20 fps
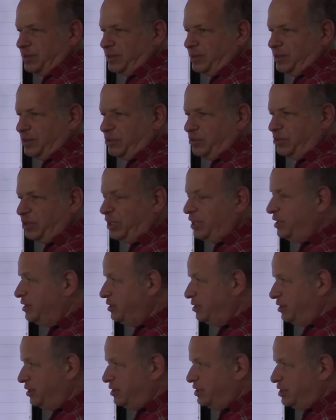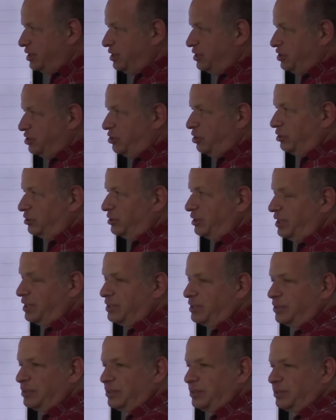Okay, it's not
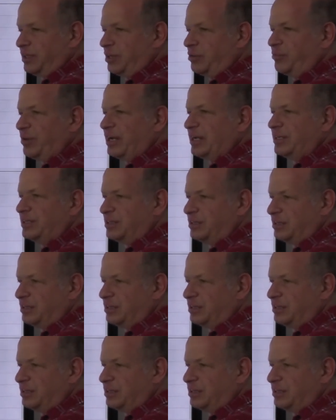a direct.